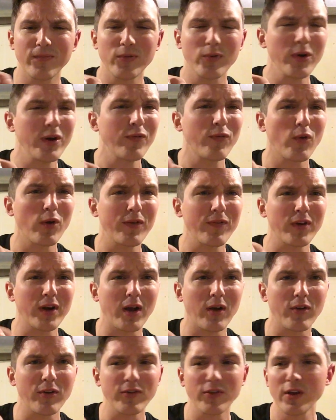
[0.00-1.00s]
3 or 4 different
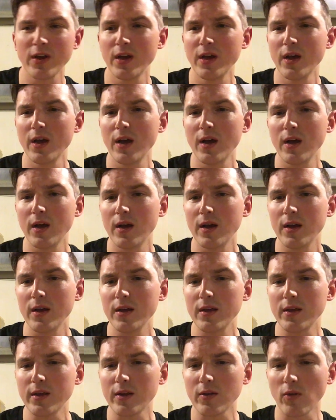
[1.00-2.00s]
colors.
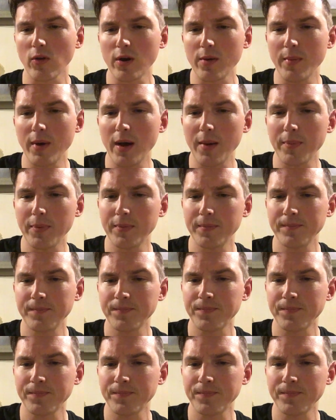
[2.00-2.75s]
You can look them up.